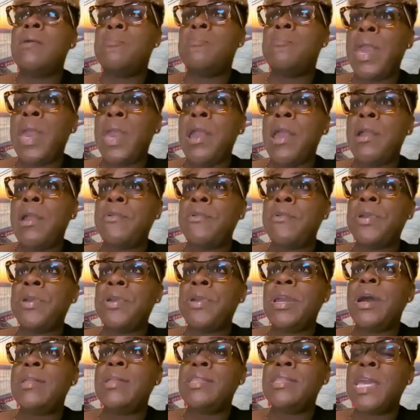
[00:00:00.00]

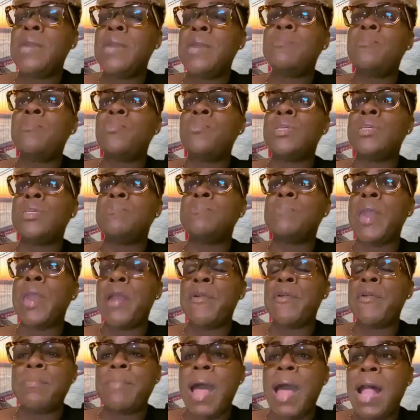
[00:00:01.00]
Mary. Her name was
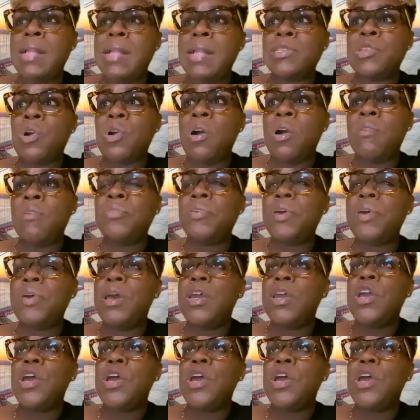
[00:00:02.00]
Mary Baldoff.